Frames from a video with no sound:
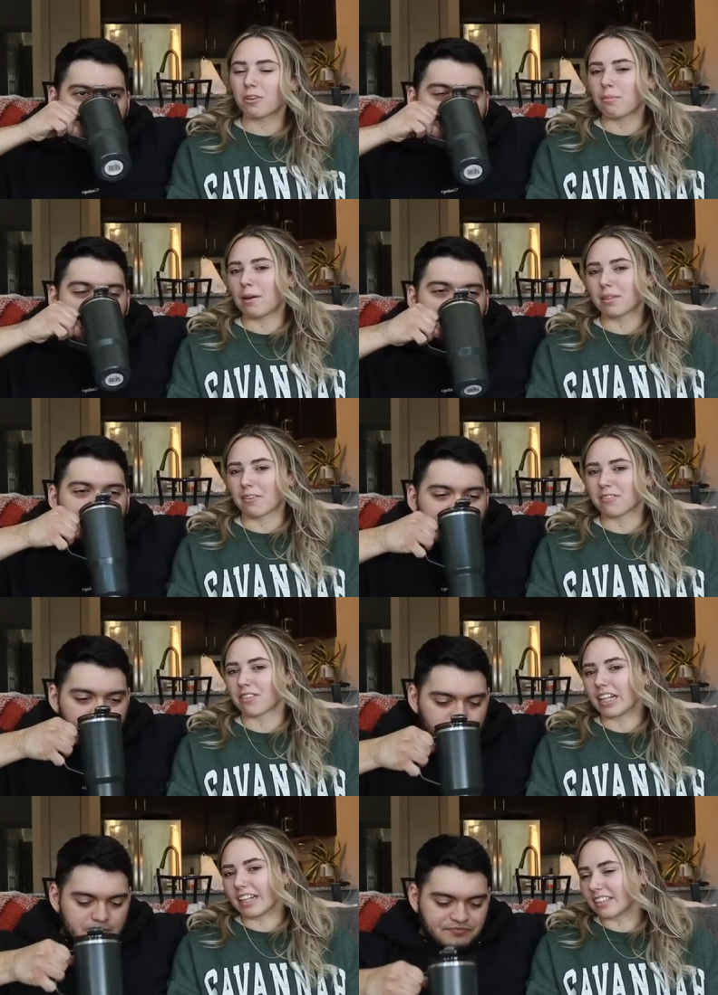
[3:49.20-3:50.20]
Speaker 1: what about play with
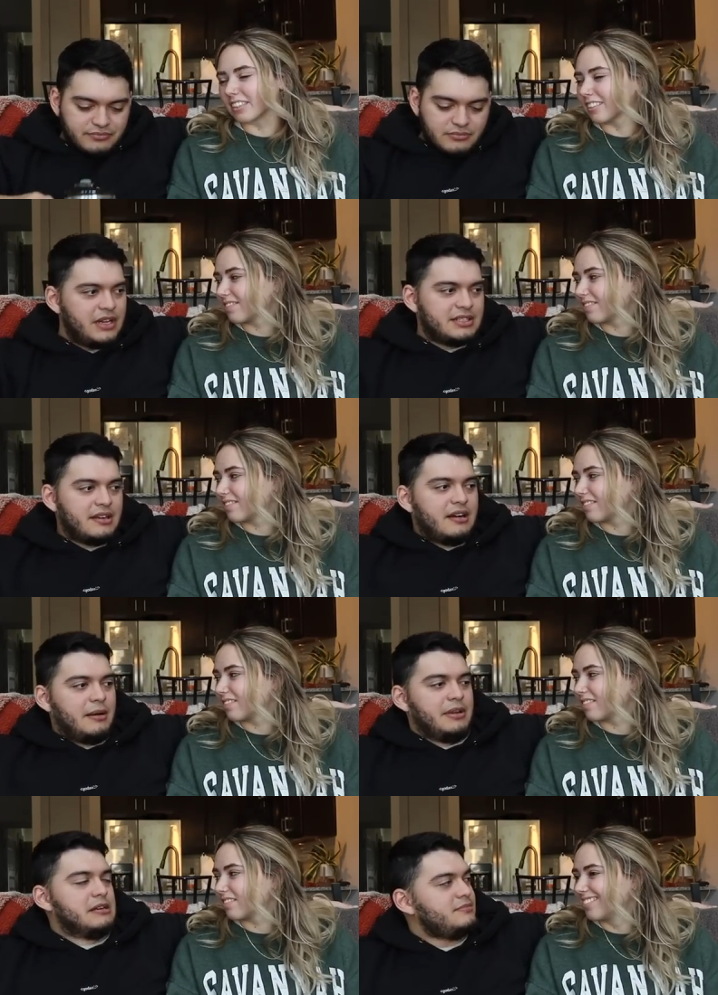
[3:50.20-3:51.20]
Phoenix? That's not a
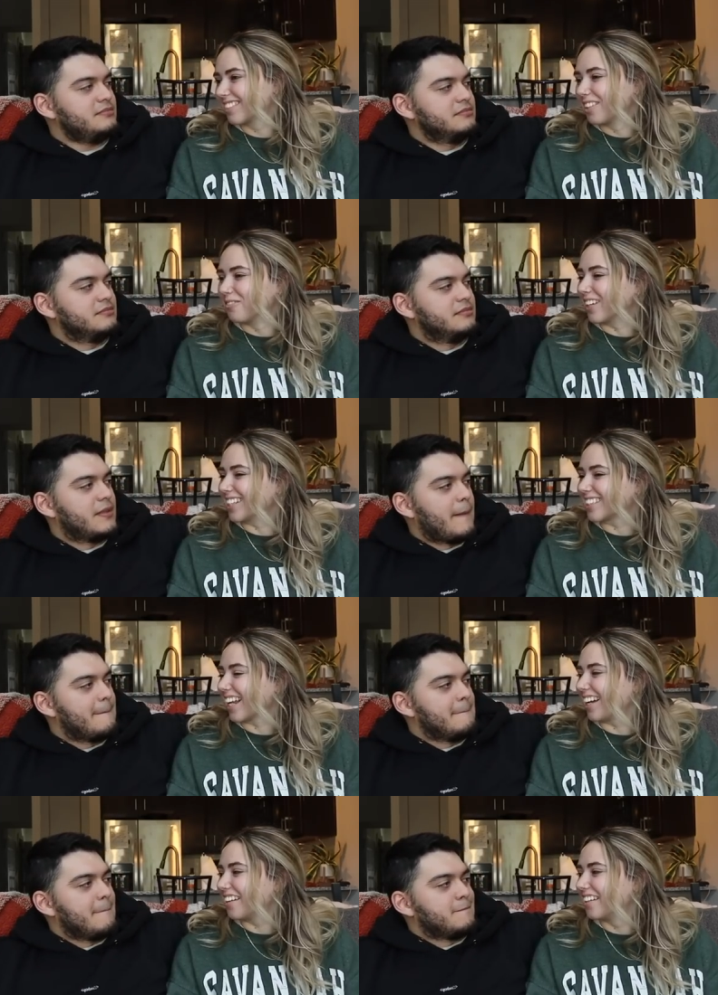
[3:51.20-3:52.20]
hobby. what is
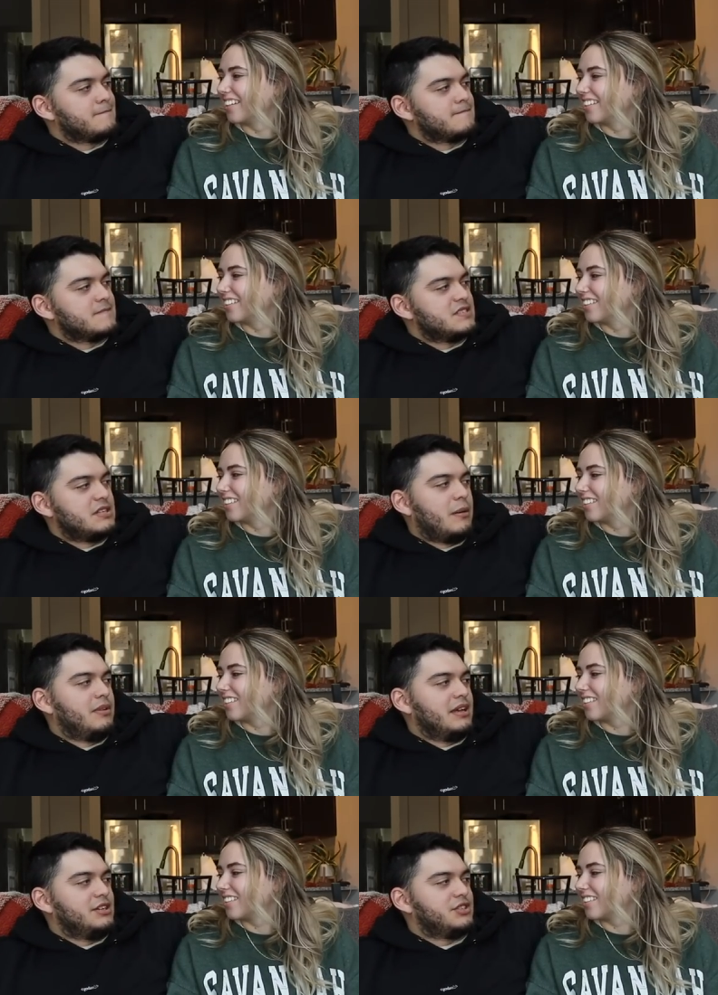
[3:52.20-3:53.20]
that?
Speaker 2: An
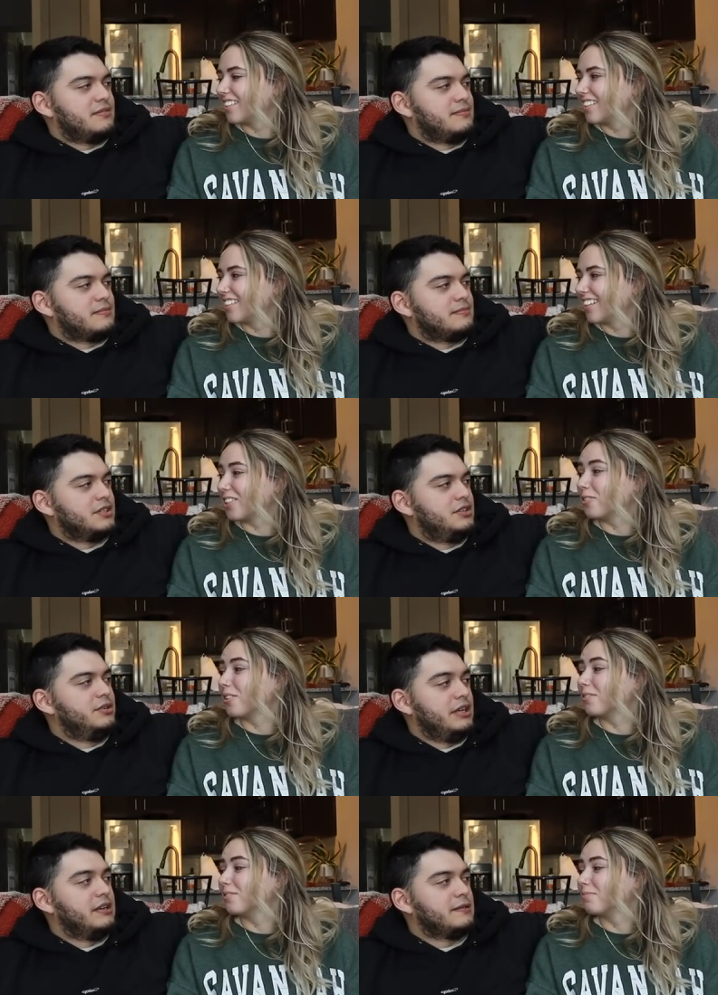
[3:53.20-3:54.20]
obligation. A you
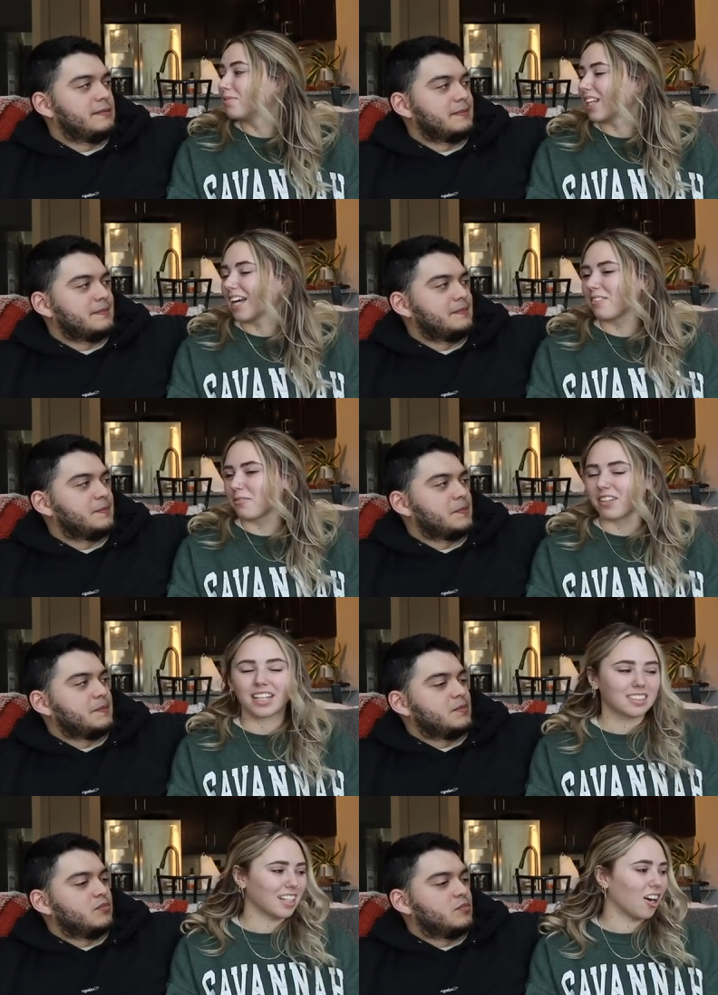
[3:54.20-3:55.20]
duty.
Speaker 1: Play with
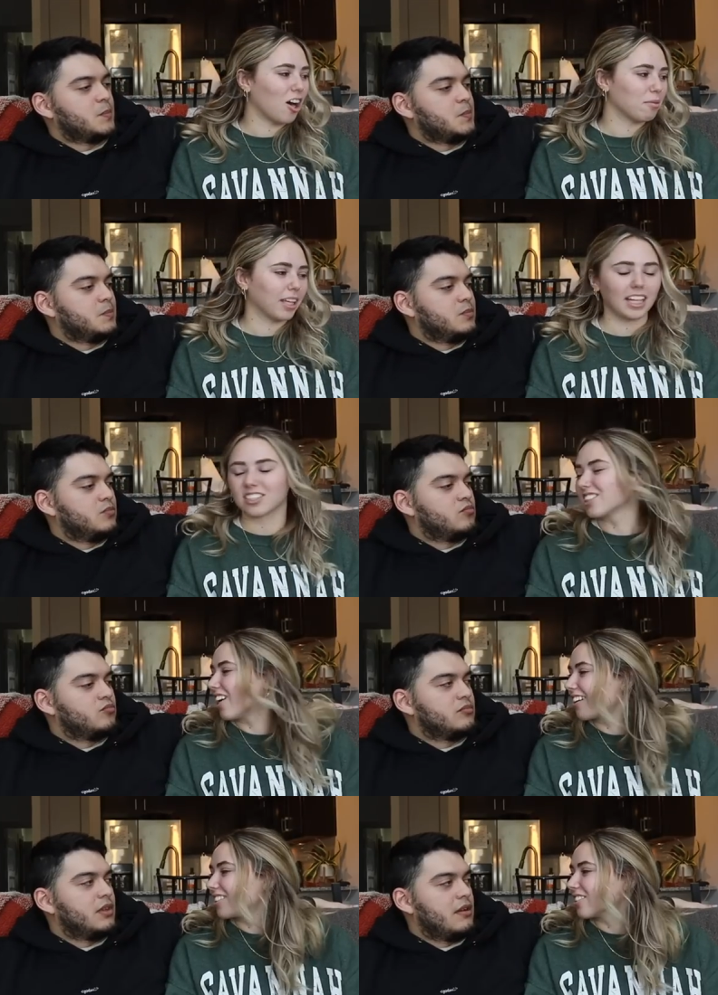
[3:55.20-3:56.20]
Phoenix out of obligation,
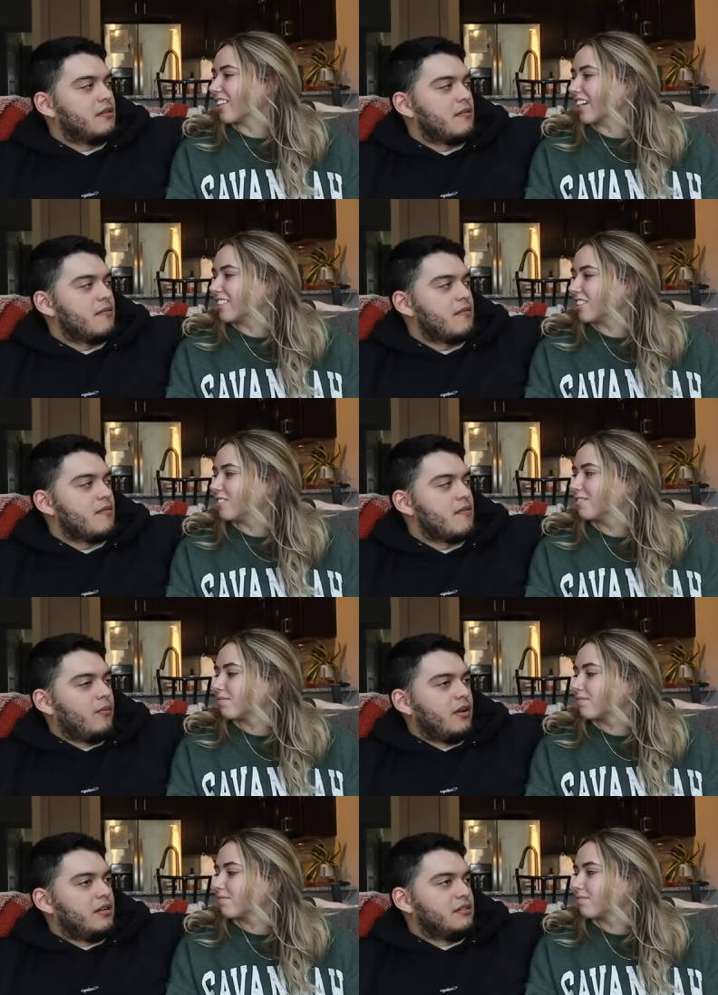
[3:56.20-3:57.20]
not because yeah. you like to.
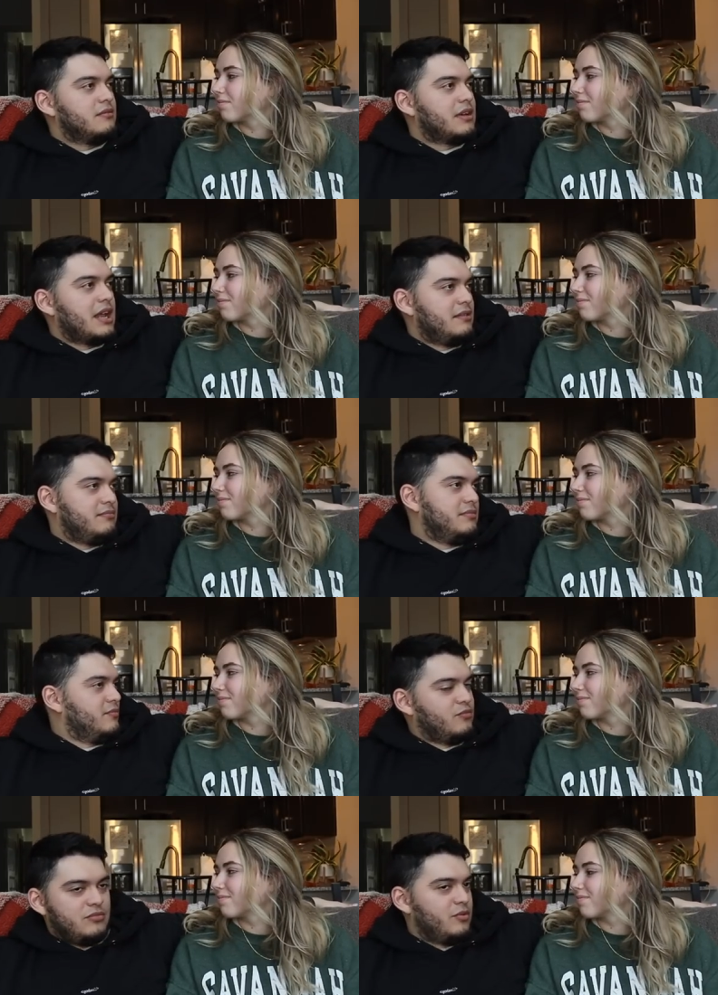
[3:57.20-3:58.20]
Speaker 2: Well, I
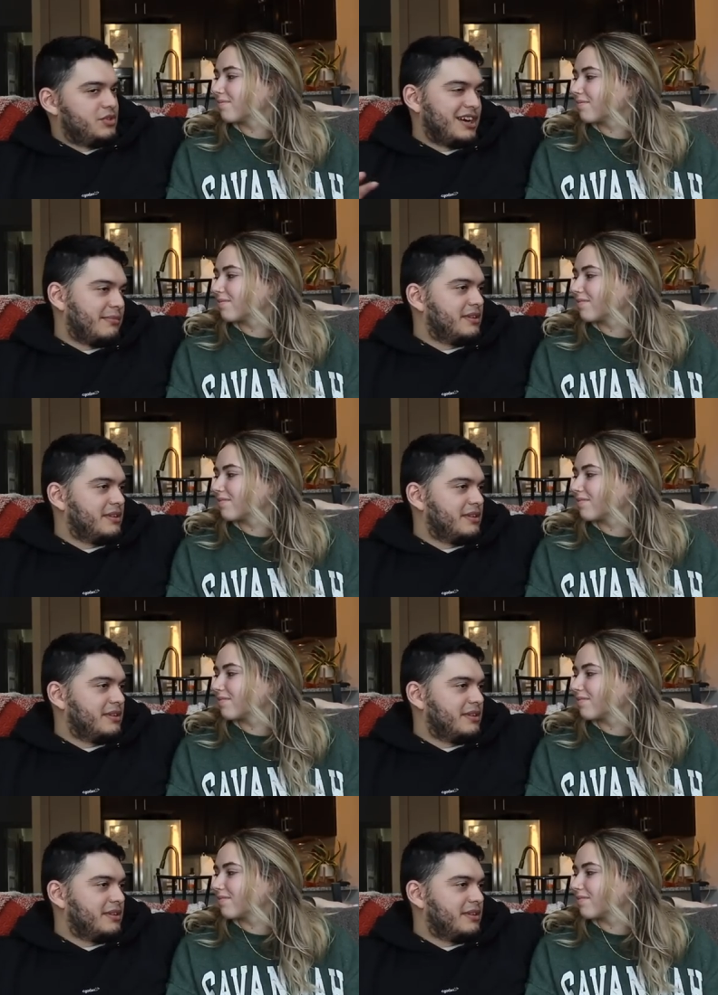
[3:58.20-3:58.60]
we weren't talking